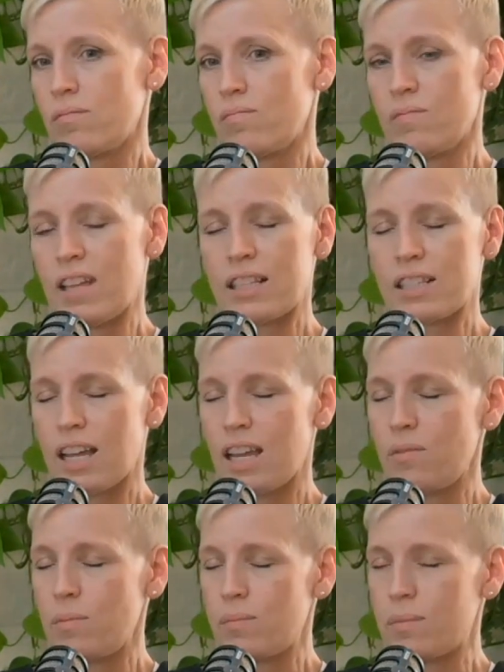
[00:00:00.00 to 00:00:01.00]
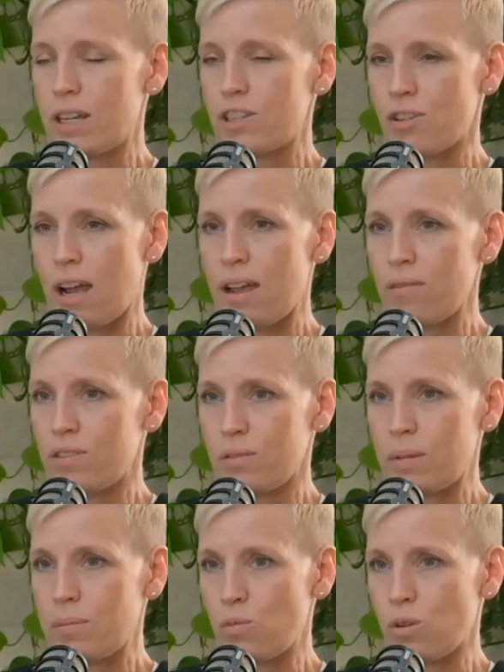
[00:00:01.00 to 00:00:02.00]
that's kind of been my drive to
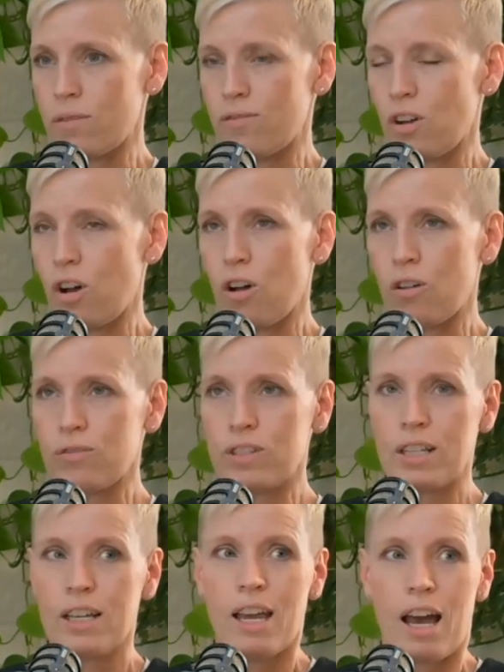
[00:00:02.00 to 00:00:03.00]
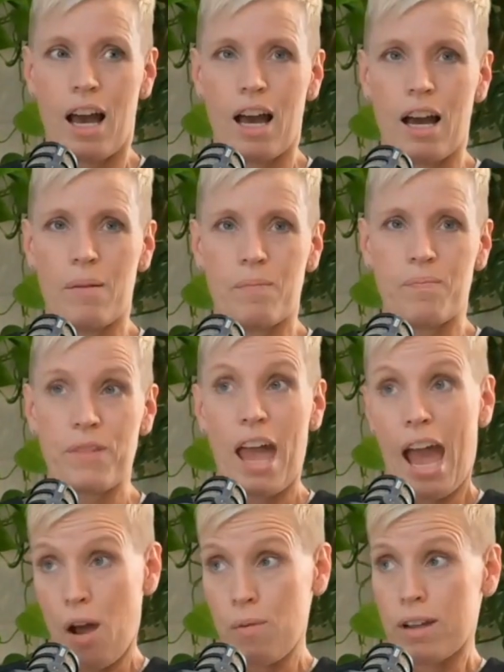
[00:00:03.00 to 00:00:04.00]
be more involved.
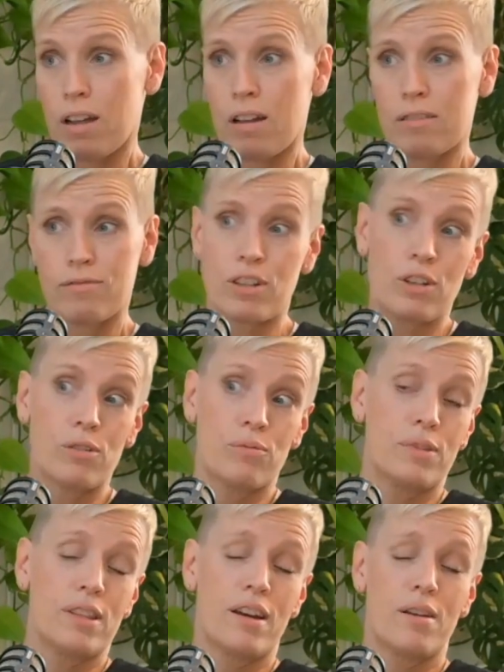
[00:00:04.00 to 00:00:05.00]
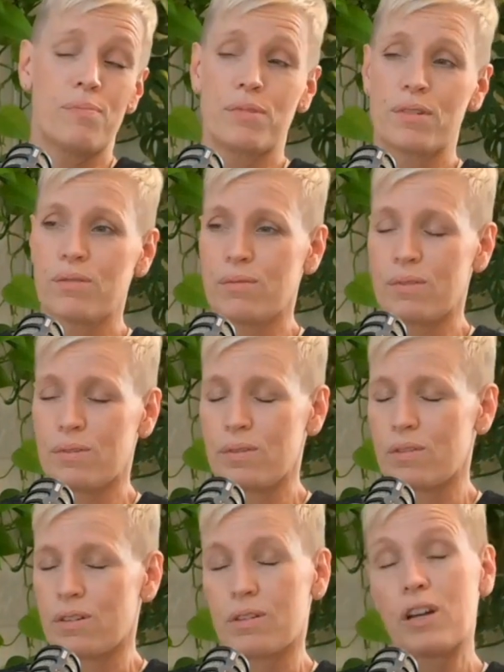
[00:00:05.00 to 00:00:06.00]
How I got involved with Upper
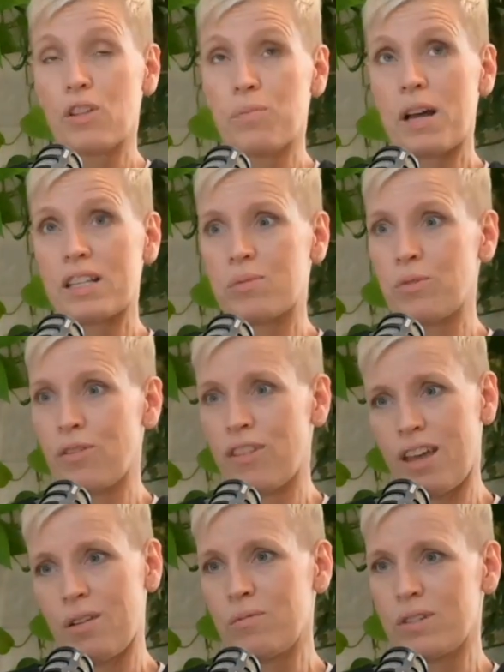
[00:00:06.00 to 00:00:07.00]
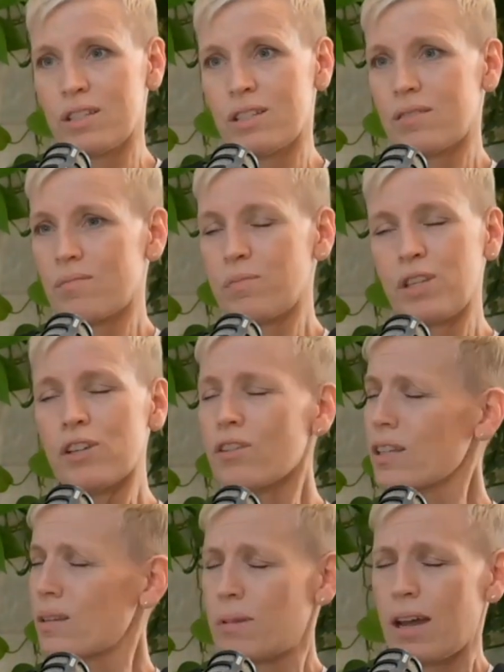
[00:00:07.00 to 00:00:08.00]
or Health Possible then was
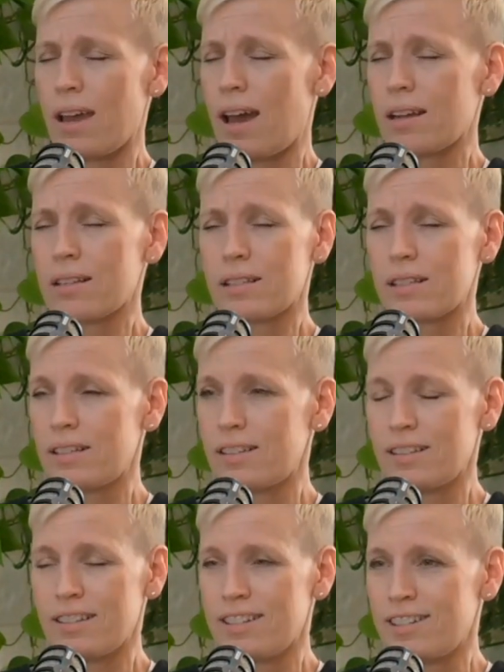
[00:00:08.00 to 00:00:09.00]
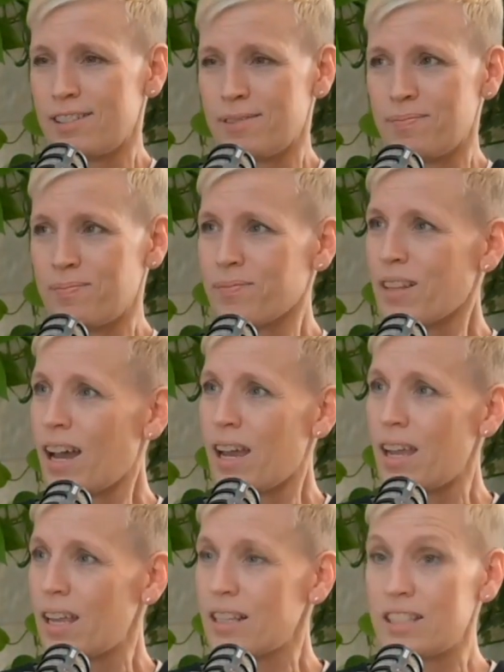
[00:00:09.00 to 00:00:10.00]
purely by accident.
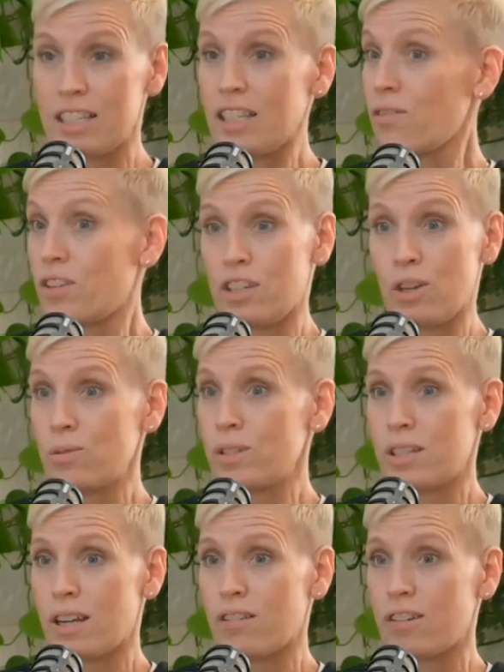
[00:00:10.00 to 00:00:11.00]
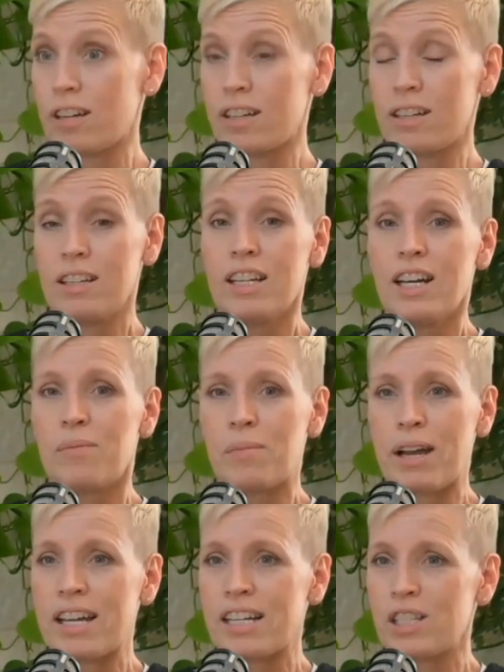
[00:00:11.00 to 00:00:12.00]
I didn't even know Sarah.
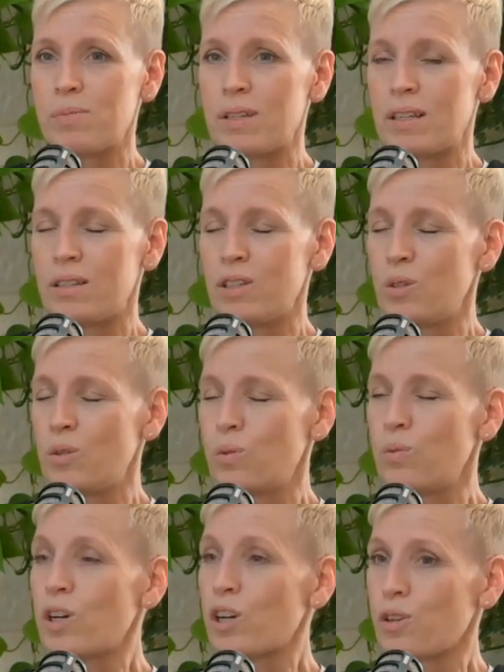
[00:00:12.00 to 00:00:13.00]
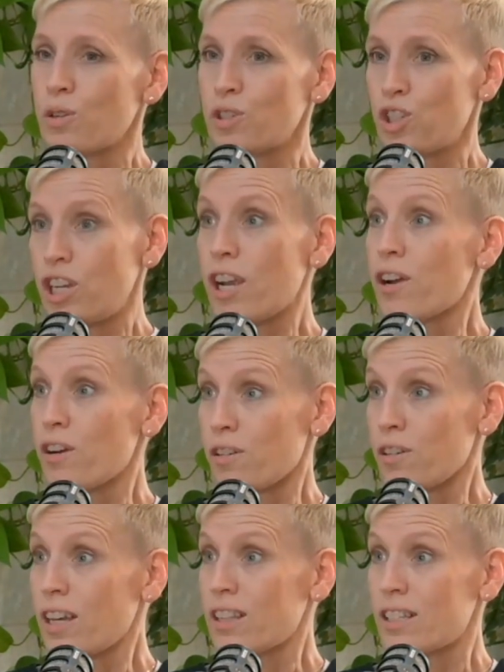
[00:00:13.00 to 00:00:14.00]
My husband knew her chair
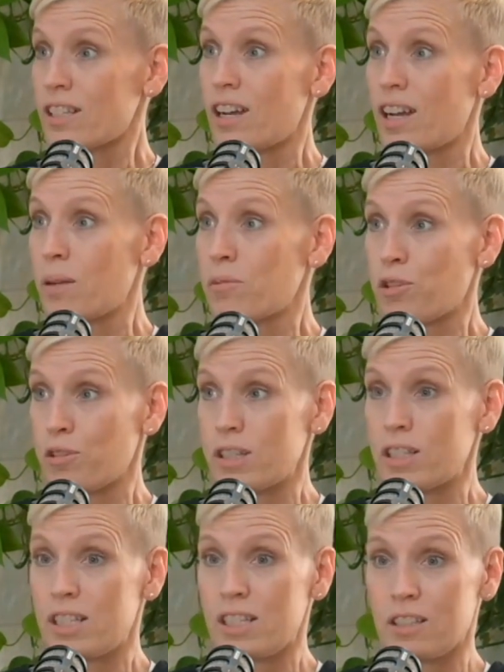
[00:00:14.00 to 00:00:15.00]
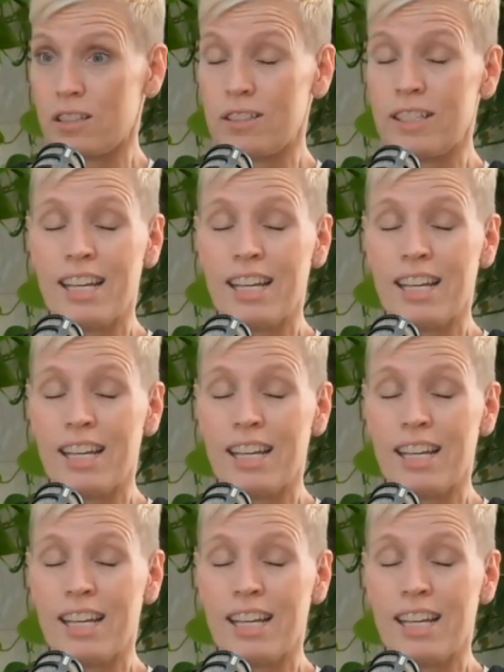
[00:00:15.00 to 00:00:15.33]
at the time, Chris Deal,